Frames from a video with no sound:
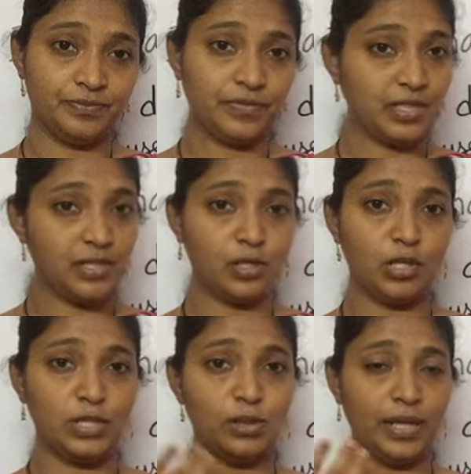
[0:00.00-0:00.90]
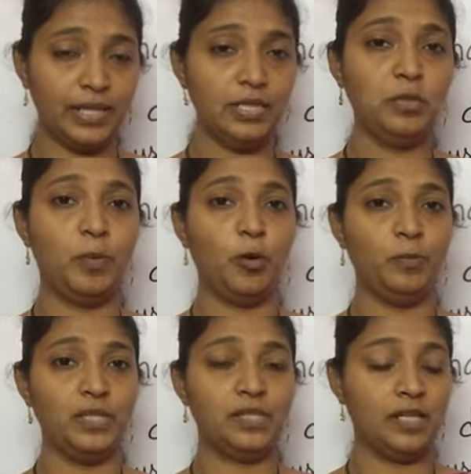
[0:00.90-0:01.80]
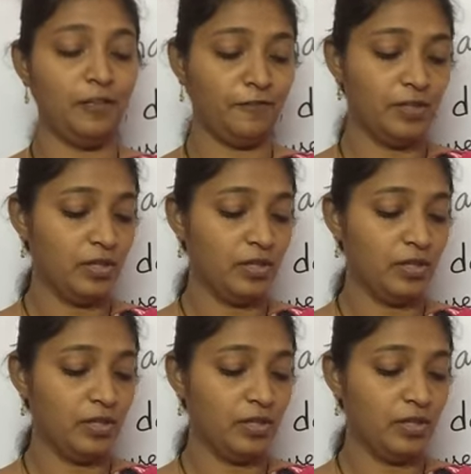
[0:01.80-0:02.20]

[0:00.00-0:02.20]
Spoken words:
This is also in the poem itself.